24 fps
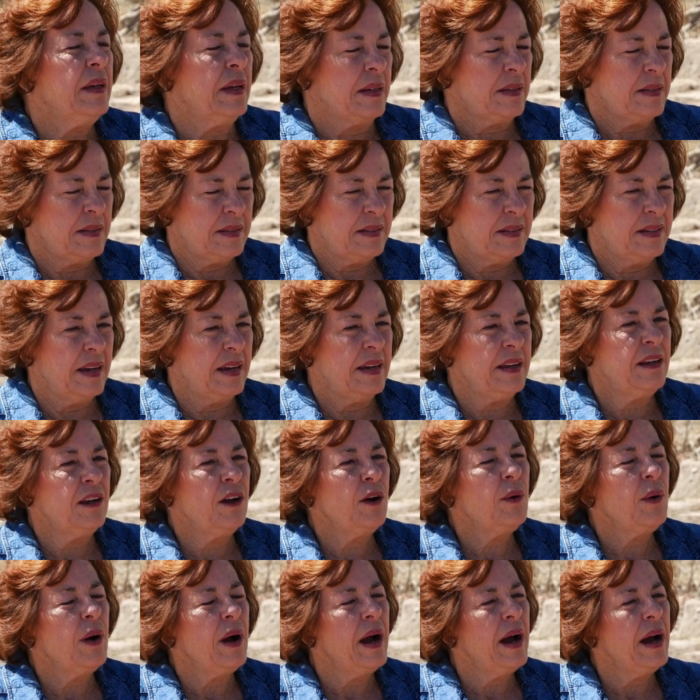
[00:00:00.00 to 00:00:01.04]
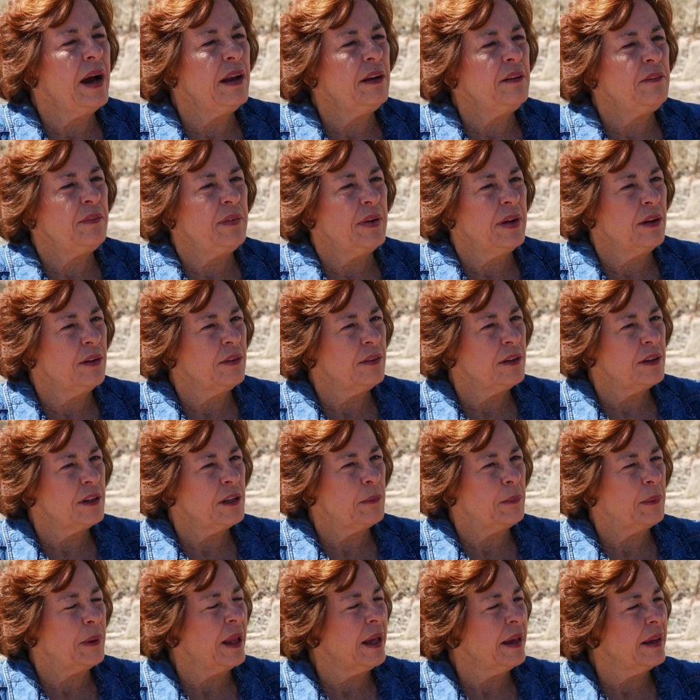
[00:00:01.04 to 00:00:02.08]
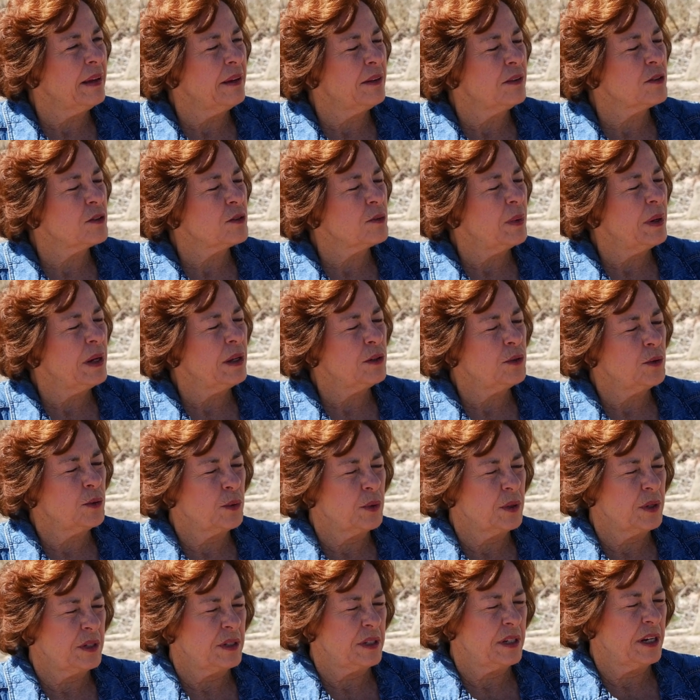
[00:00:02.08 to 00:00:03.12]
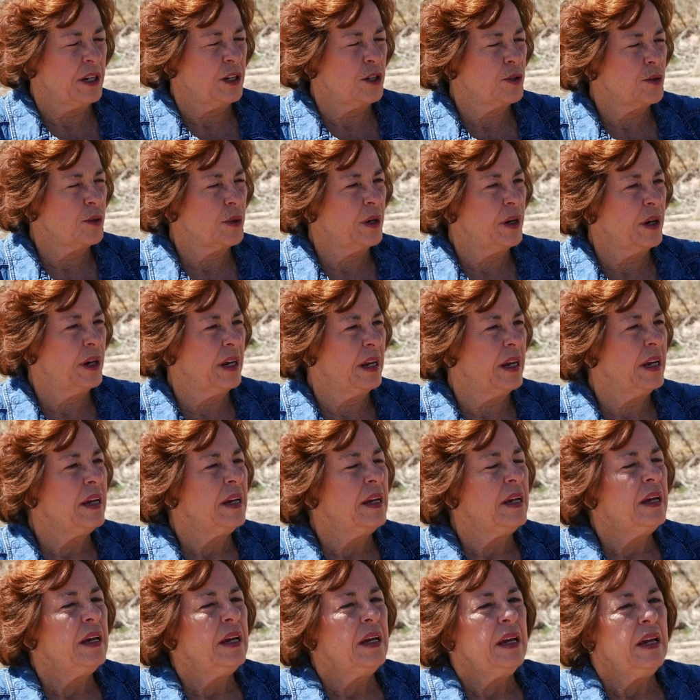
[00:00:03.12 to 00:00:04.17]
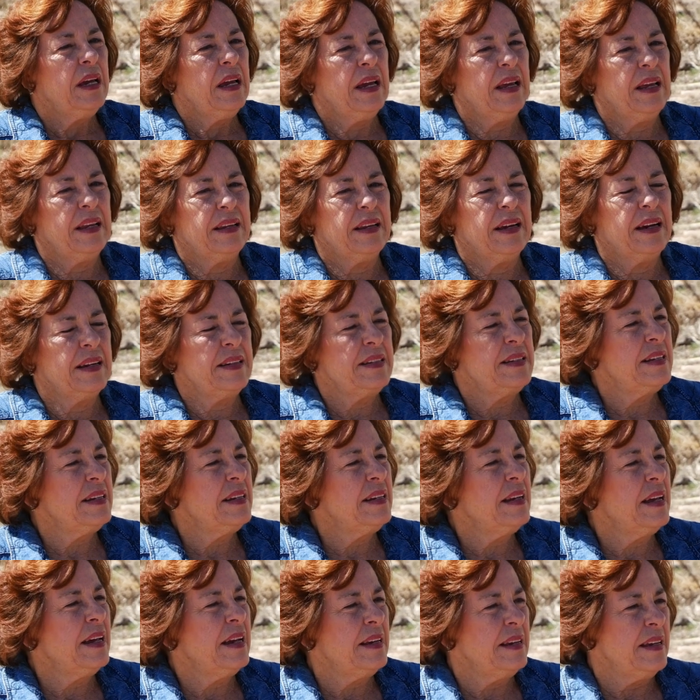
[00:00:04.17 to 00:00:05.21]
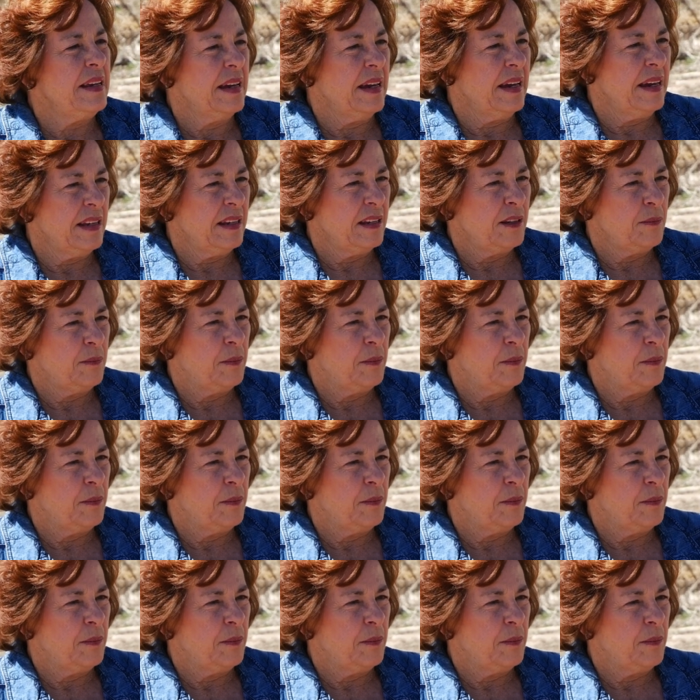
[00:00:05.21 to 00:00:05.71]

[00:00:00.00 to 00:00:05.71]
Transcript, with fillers: Yes, Dayton O. Hyde founded the Black Hills Wild Horse Sanctuary in 1988.